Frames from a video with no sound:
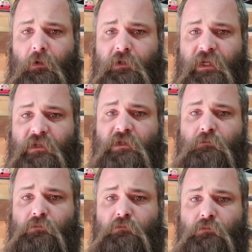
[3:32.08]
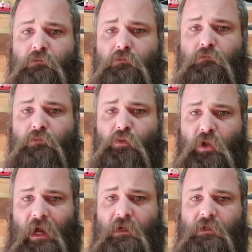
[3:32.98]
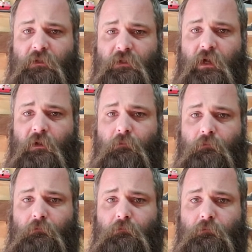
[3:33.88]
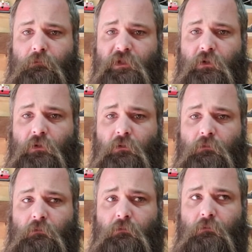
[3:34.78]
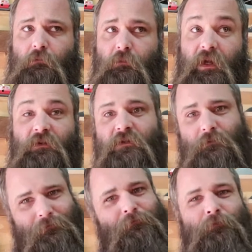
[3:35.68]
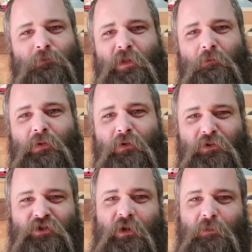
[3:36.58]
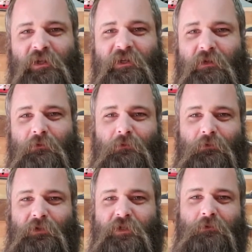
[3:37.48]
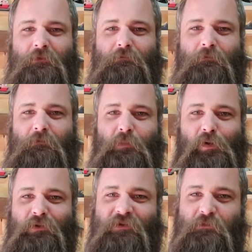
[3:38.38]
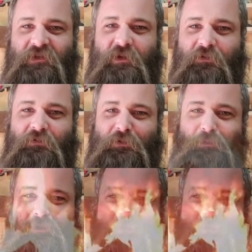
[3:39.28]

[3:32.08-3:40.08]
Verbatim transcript: take some relaxing time. So that was part of the shop cleaning was burning some stuff in my